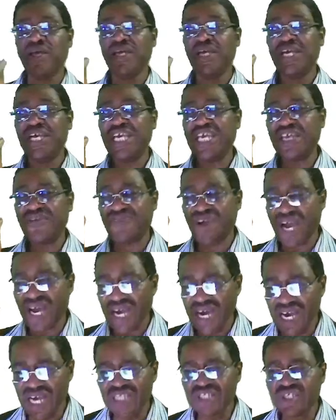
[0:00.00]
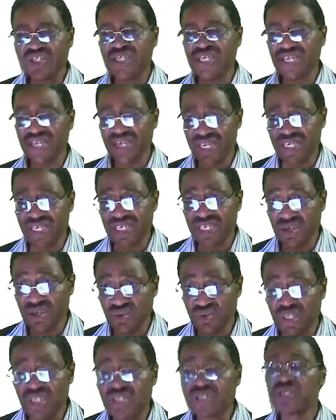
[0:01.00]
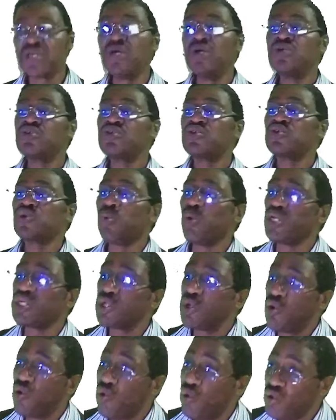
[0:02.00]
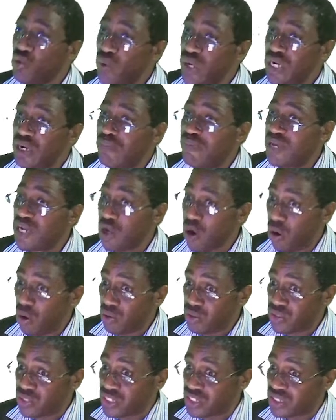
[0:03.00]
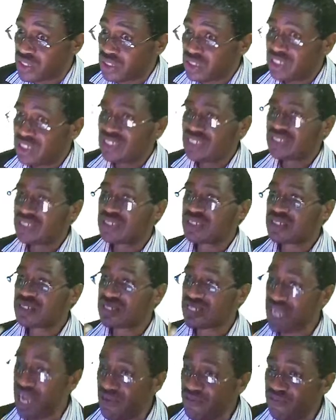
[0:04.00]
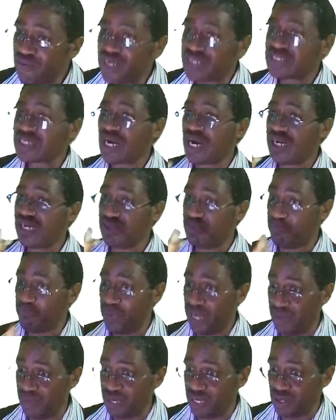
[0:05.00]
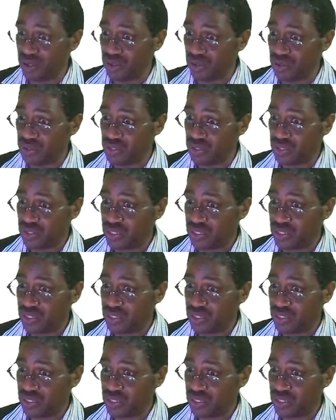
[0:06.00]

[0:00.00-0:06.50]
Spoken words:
If a cash generating unit to which goodwill belongs suffers an impairment loss,